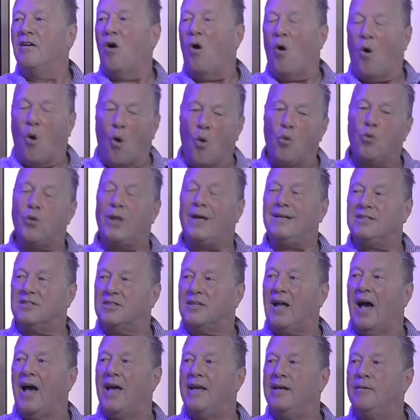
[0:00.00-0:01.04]
all this
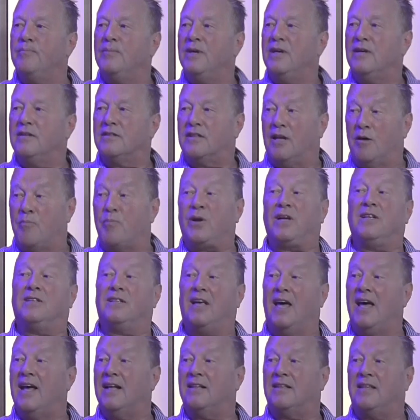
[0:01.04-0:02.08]
time to
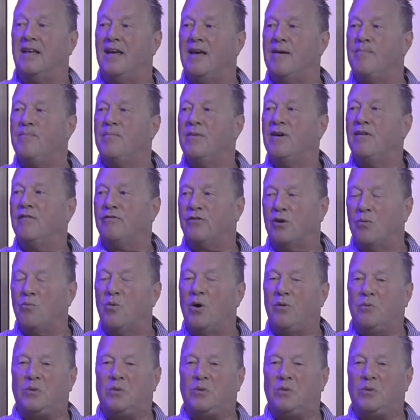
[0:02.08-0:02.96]
protect him from what